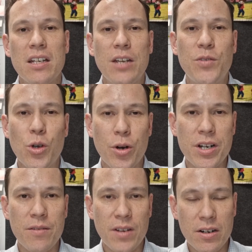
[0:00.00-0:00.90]
If you're in
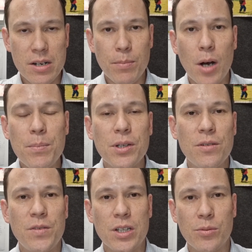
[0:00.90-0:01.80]
a very popular
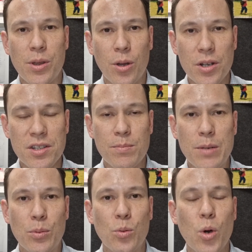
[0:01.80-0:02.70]
field with lots of
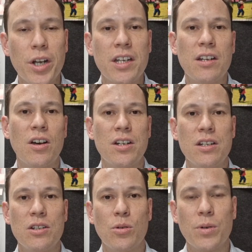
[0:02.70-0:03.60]
people working on
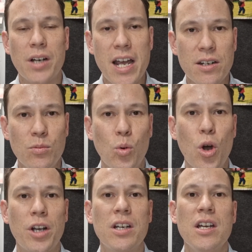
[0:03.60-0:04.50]
it, your related
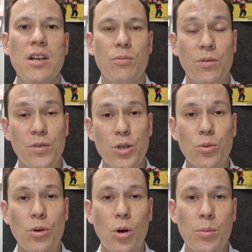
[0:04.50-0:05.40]
work review
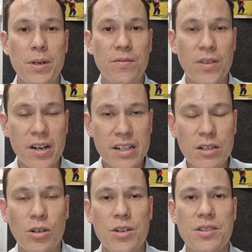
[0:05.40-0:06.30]
will all be very
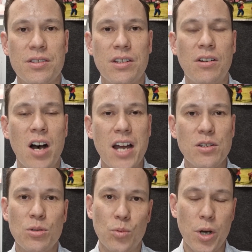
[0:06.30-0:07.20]
closely aligned
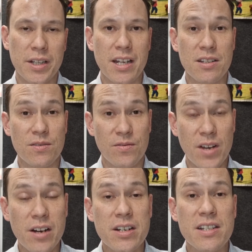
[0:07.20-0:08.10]
to work that is
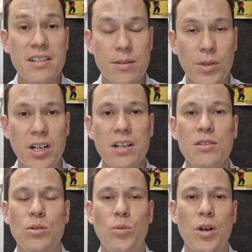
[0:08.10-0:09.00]
very similar
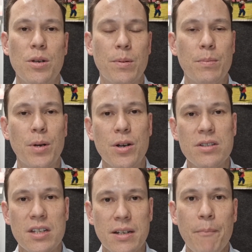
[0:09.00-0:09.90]
to what you're
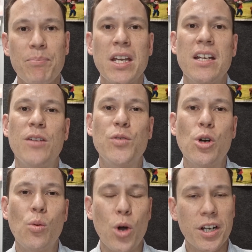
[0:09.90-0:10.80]
proposing. If
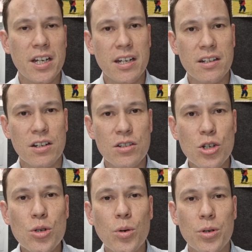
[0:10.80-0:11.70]
you're working in a
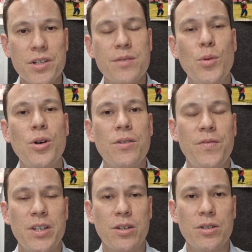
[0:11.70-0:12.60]
new or smaller
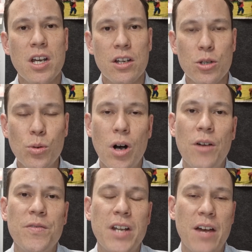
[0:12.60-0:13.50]
field, you will
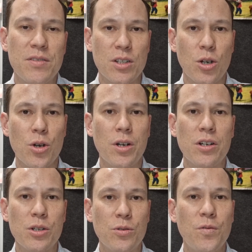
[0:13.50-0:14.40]
often have to go a
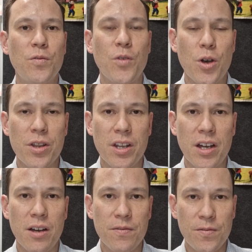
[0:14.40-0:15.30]
little further
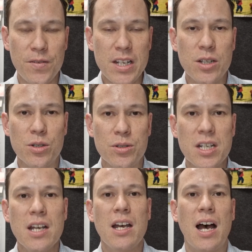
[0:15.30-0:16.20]
afield
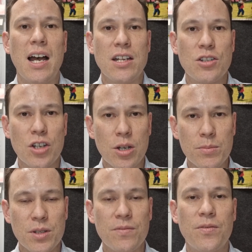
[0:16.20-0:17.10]
in
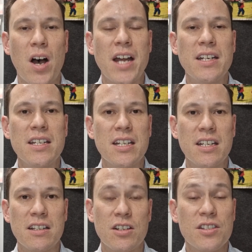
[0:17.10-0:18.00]
terms of
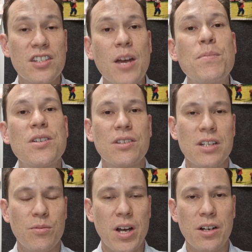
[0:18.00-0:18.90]
finding
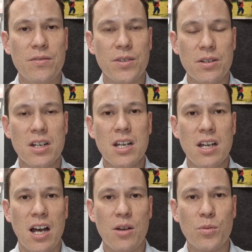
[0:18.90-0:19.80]
conceptually relevant
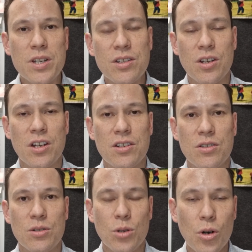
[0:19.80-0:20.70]
research
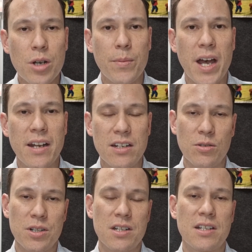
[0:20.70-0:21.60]
to talk about in
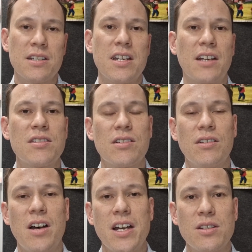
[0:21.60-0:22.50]
order to
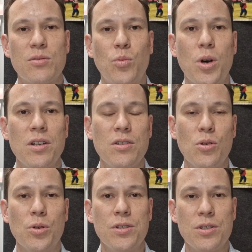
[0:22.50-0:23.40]
contextualize what
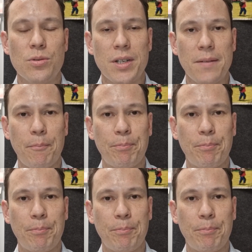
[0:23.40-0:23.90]
you're doing.